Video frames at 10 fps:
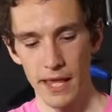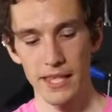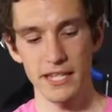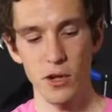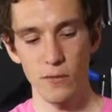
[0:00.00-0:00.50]

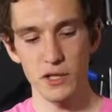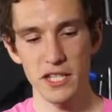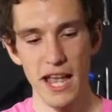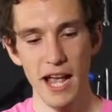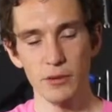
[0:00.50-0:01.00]
This
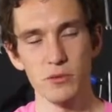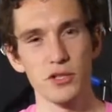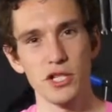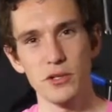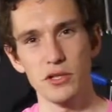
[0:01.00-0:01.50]
obviously helps
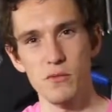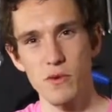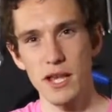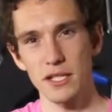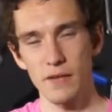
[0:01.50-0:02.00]
reduce the
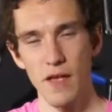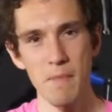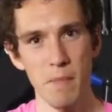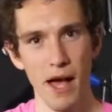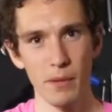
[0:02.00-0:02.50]
risk of
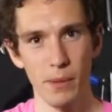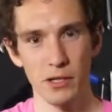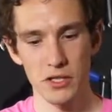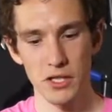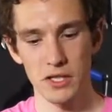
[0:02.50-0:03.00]
impact
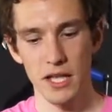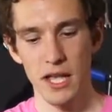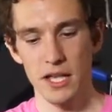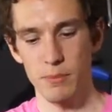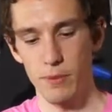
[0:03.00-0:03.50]
punctures,
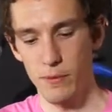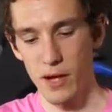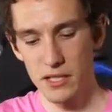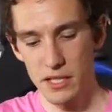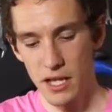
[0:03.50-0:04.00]
as it
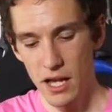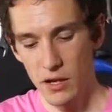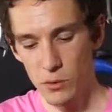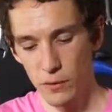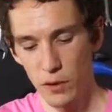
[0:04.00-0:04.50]
provides
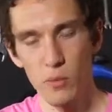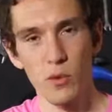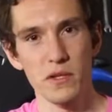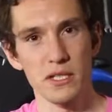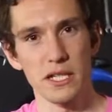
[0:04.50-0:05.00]
an awful lot
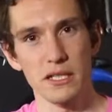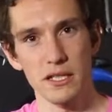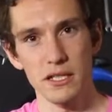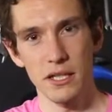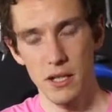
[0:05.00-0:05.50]
more
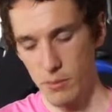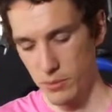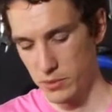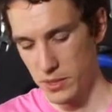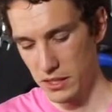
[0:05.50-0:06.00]
resistance
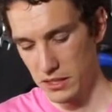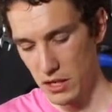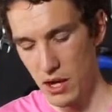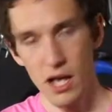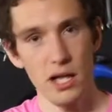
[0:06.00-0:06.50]
between the
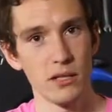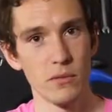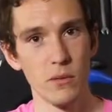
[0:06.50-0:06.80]
tyre and the